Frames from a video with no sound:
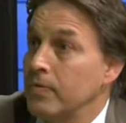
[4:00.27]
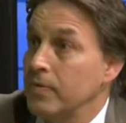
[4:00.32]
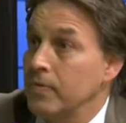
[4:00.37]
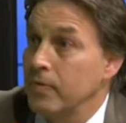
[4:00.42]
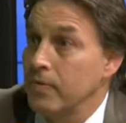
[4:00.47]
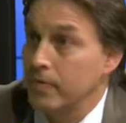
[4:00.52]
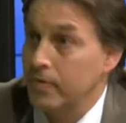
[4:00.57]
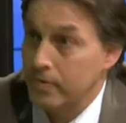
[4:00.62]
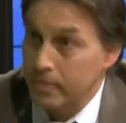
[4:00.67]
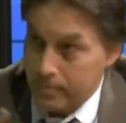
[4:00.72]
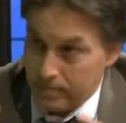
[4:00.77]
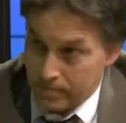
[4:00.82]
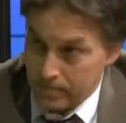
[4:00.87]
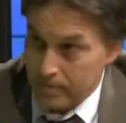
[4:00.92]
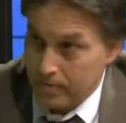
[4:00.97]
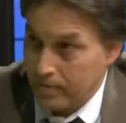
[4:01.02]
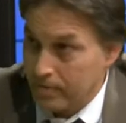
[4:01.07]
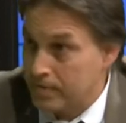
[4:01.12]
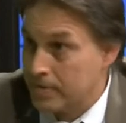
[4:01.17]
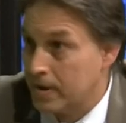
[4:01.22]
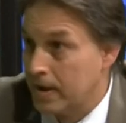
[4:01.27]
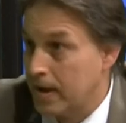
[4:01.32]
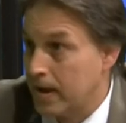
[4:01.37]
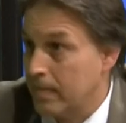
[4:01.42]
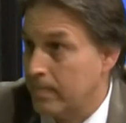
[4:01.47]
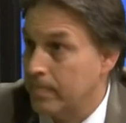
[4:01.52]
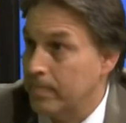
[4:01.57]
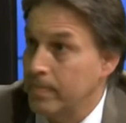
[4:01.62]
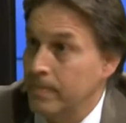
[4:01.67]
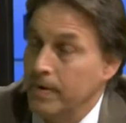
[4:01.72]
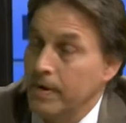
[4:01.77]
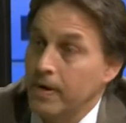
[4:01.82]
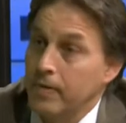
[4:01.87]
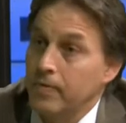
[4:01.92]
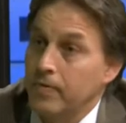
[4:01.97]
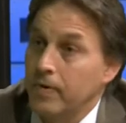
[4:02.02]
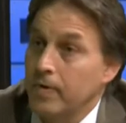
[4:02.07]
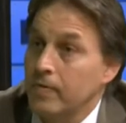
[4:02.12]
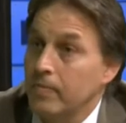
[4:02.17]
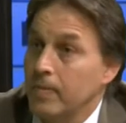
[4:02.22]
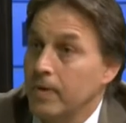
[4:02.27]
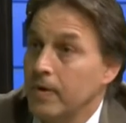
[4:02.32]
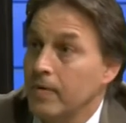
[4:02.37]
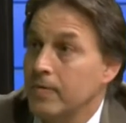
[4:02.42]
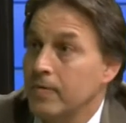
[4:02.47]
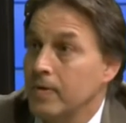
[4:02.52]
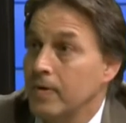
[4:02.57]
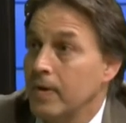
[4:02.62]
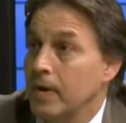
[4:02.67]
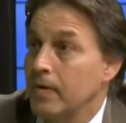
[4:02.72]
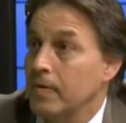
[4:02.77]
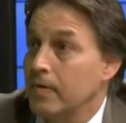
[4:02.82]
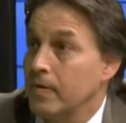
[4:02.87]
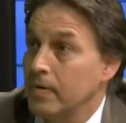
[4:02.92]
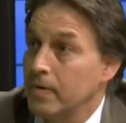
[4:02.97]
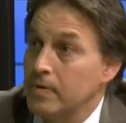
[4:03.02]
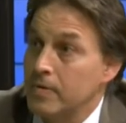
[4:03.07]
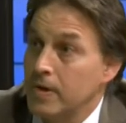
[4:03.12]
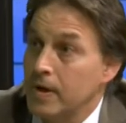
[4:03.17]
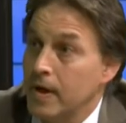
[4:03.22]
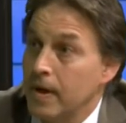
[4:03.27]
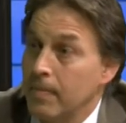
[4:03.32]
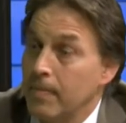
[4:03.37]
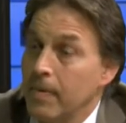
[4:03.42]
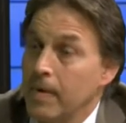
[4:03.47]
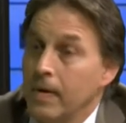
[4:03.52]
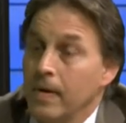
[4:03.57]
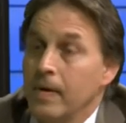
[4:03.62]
You just do your job. You got 6 minutes. You go out and do your job,